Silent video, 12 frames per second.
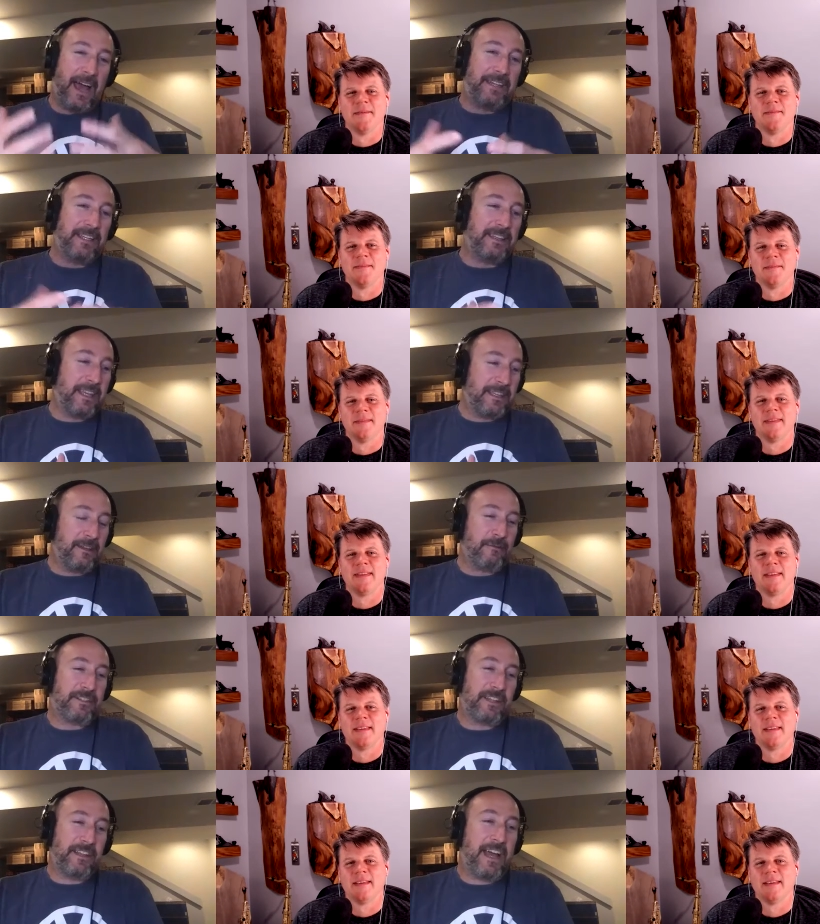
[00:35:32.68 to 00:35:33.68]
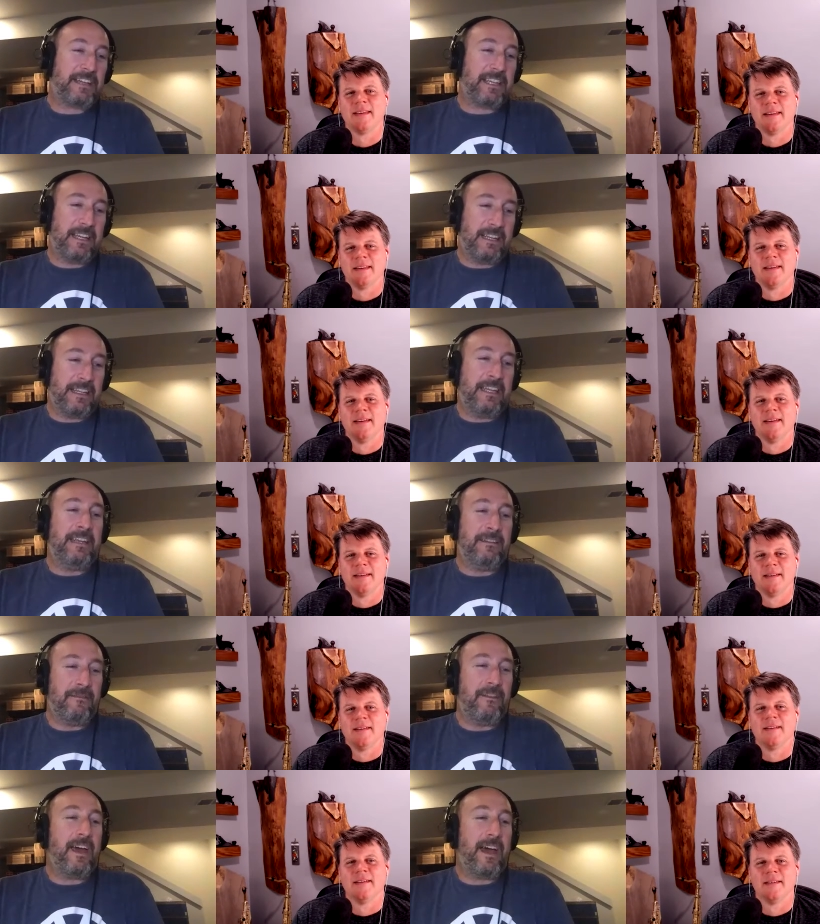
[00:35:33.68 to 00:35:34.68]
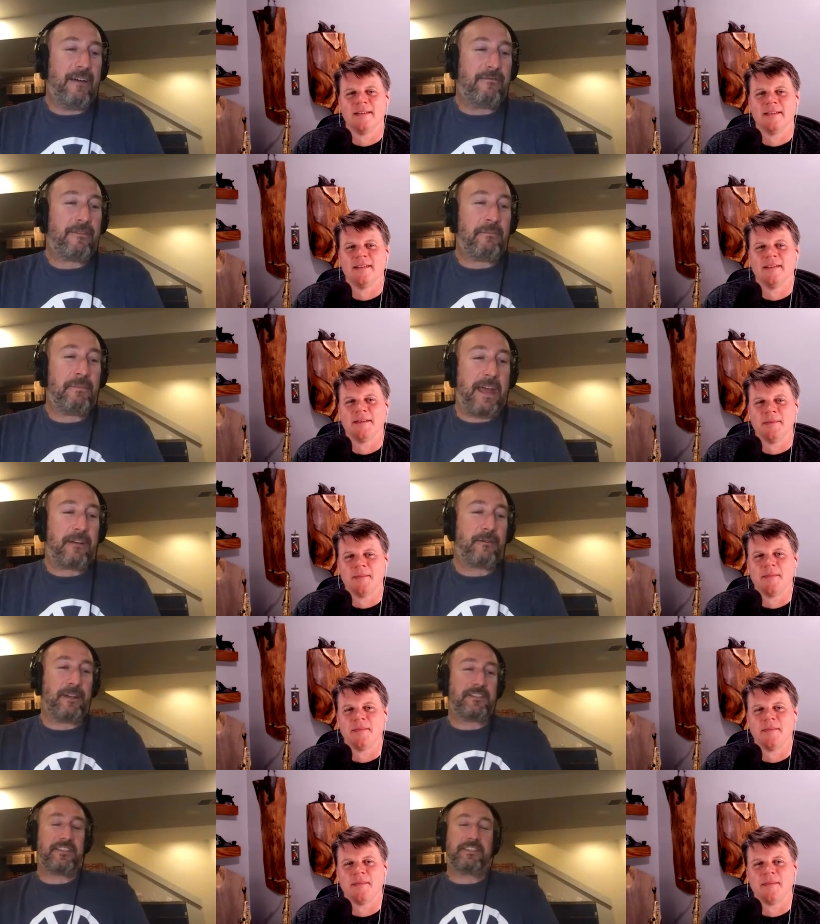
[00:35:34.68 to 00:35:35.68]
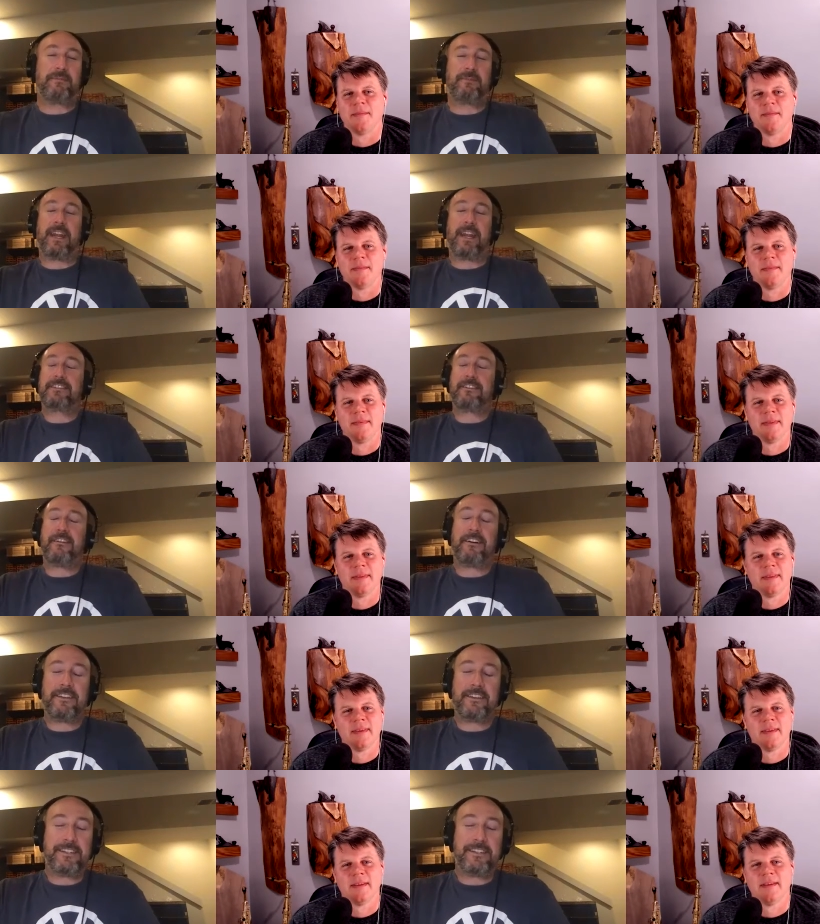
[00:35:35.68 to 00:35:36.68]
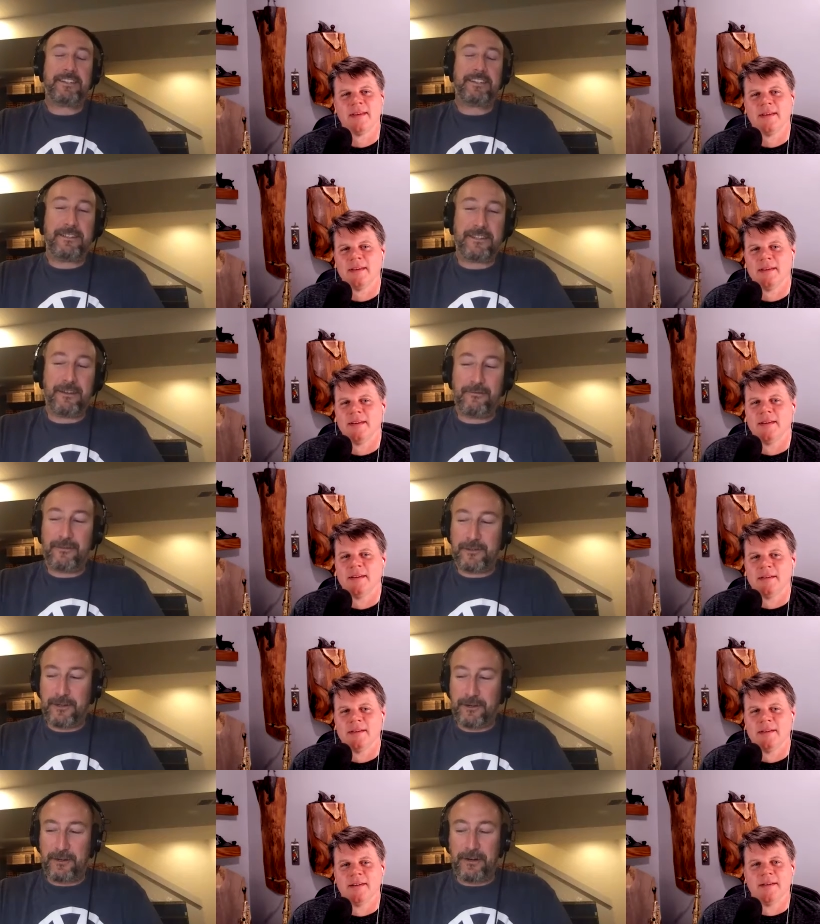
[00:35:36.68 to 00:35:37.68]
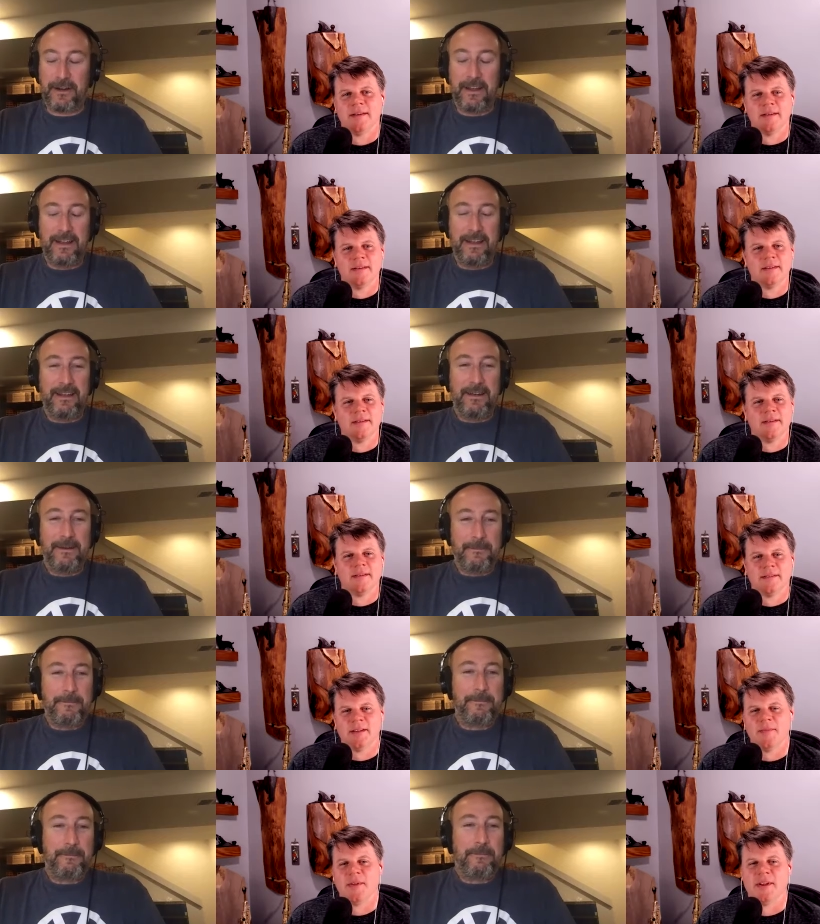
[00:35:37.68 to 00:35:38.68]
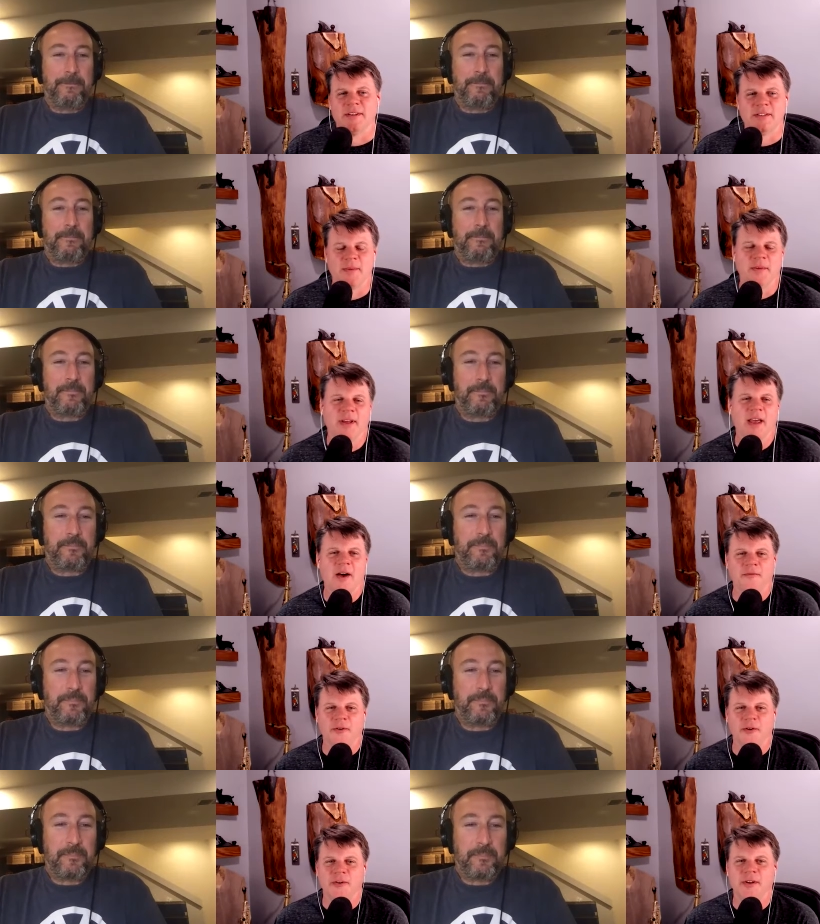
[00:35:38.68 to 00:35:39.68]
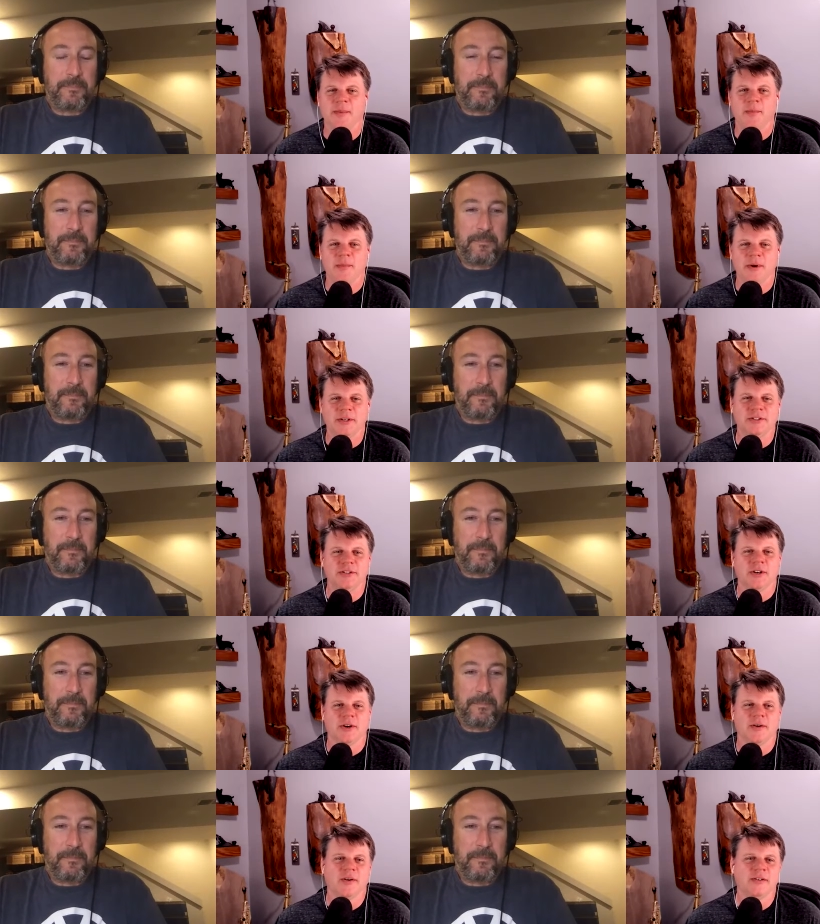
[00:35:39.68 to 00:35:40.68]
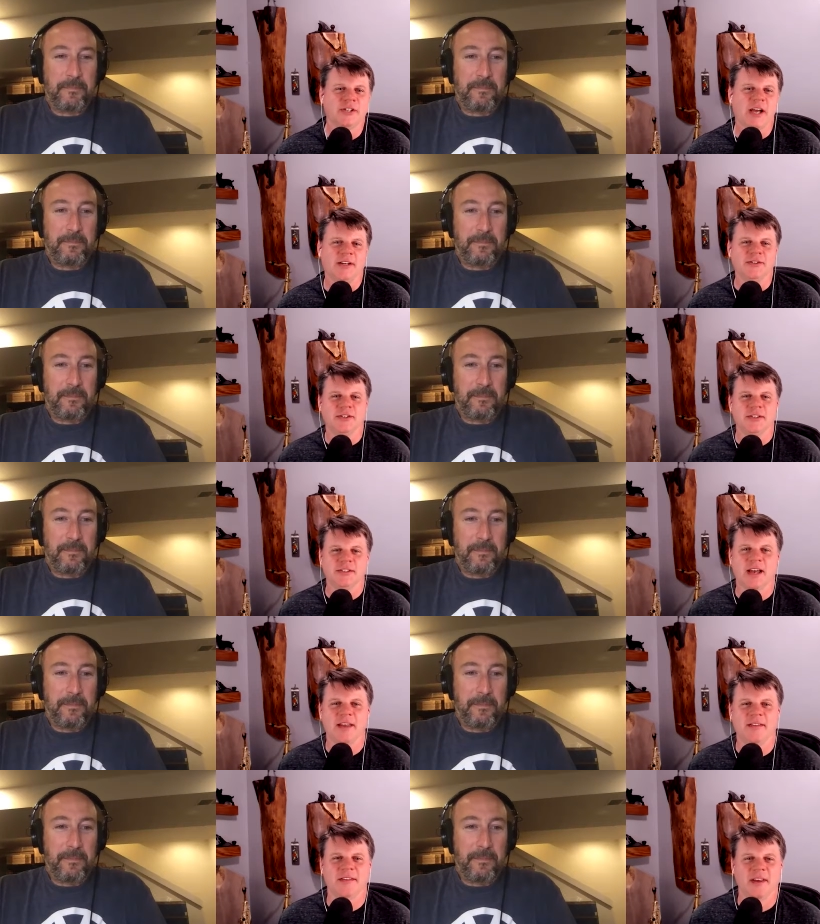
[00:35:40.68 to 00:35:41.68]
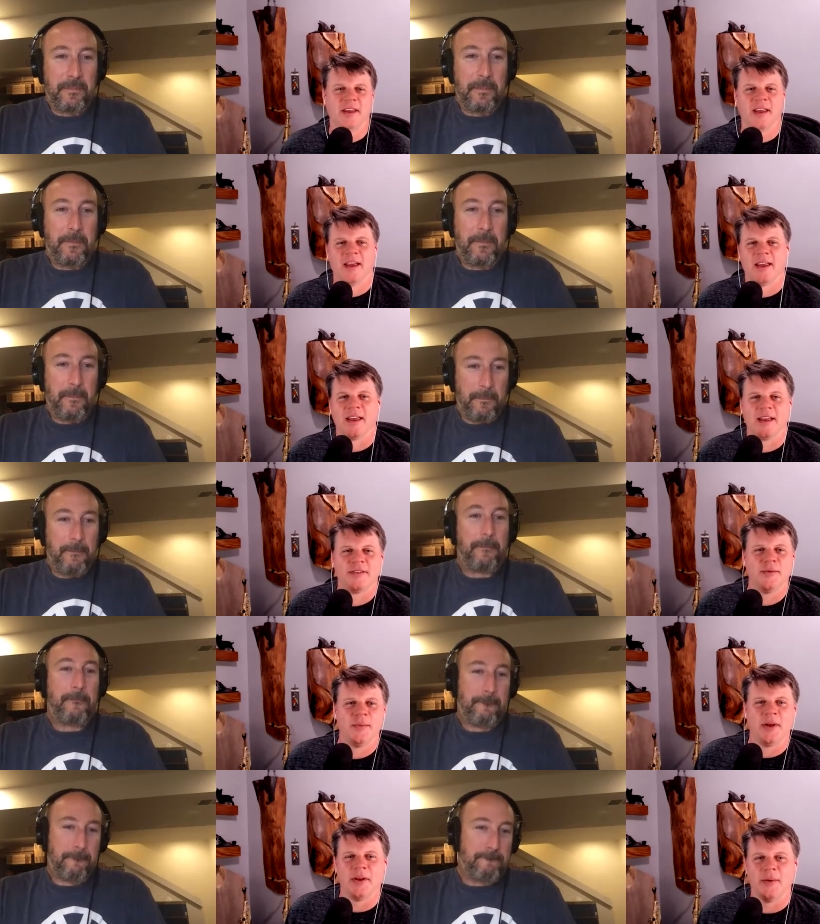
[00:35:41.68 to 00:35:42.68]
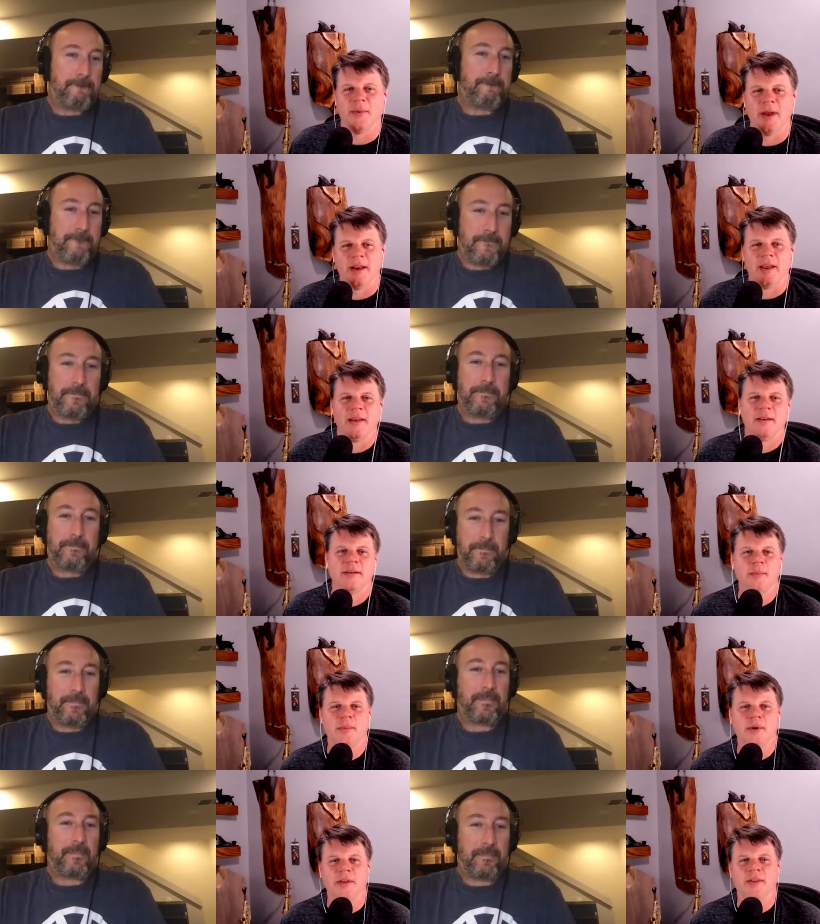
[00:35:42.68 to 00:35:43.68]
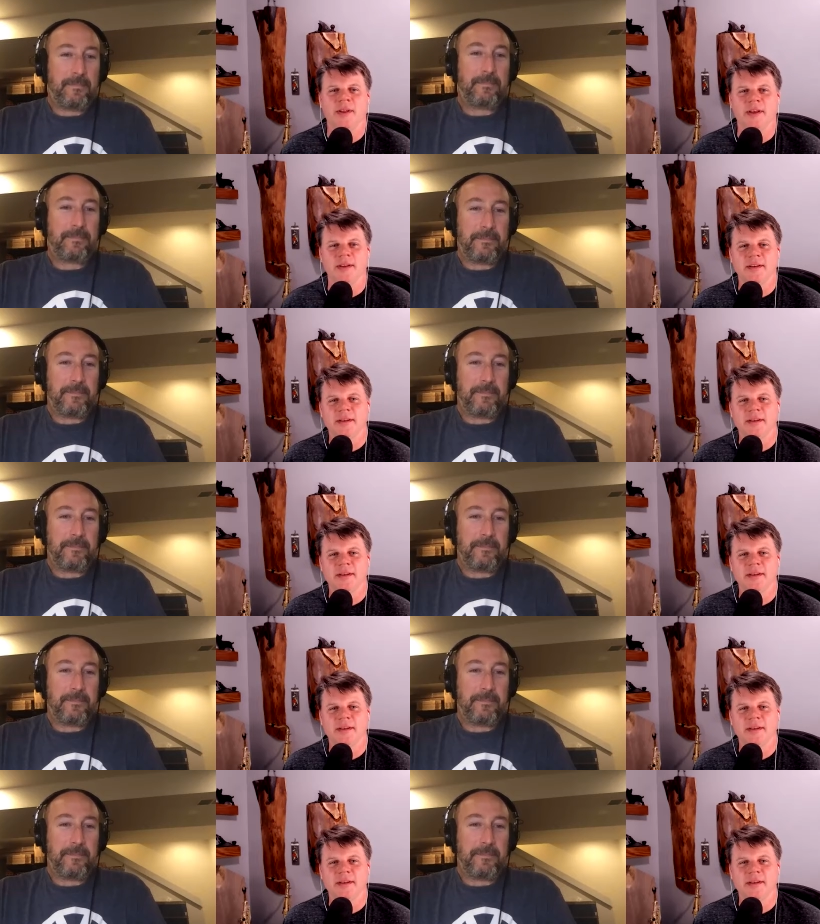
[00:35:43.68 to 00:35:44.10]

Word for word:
Speaker 1: I did think there was a lot to glean uh, from that criticism that I saw on the TV show for sure.
Speaker 2: Something something helpful to push your challenge your design thinking, I guess, would be a good way to to put the